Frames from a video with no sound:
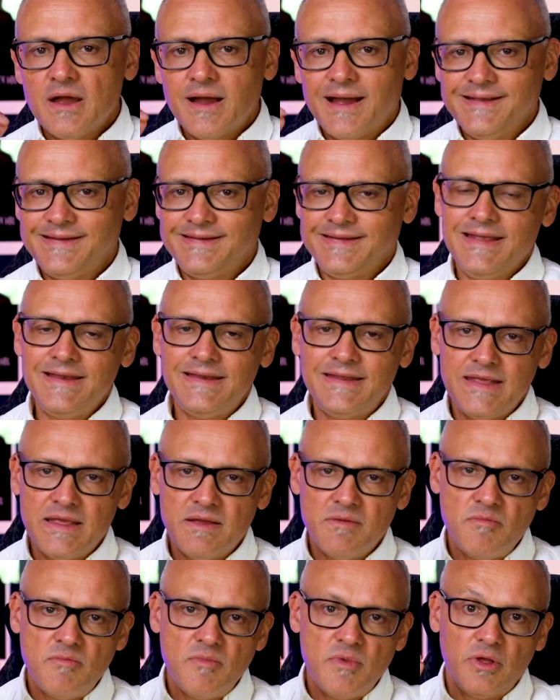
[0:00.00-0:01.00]
I sent
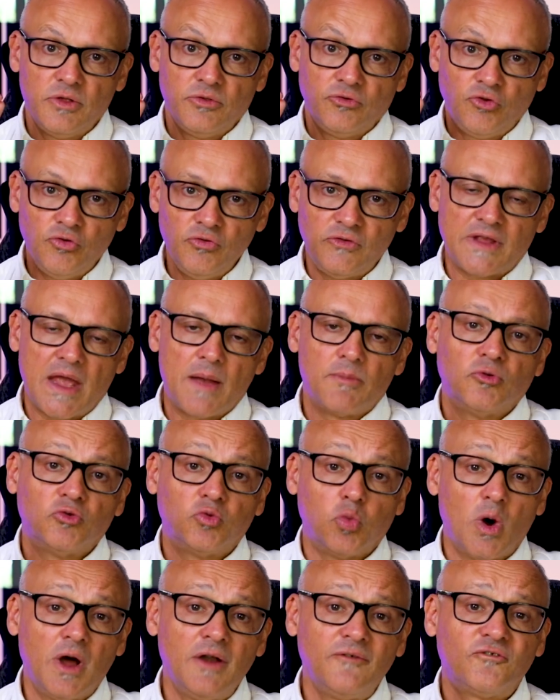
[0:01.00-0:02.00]
him two
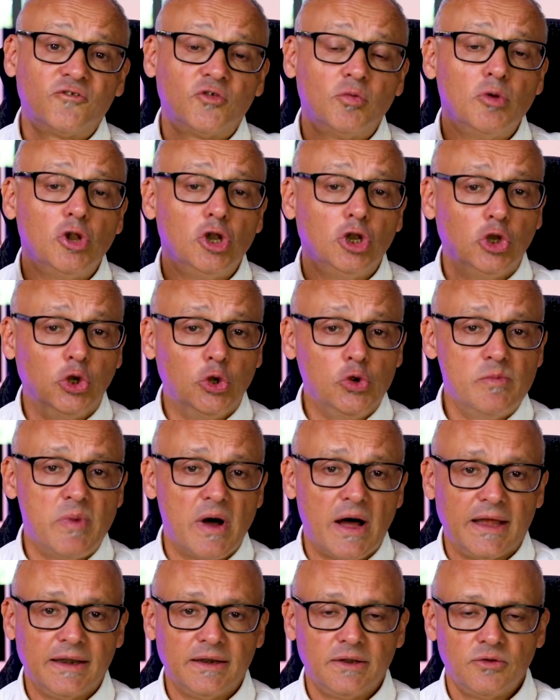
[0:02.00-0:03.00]
samples, one from
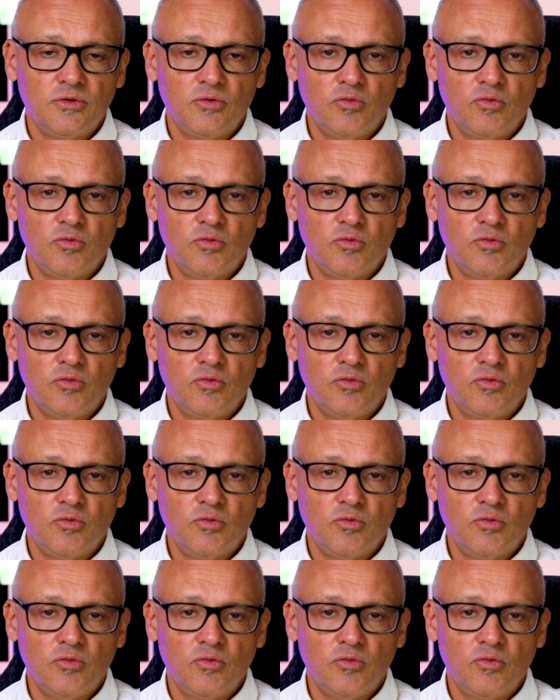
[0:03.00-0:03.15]
Luban,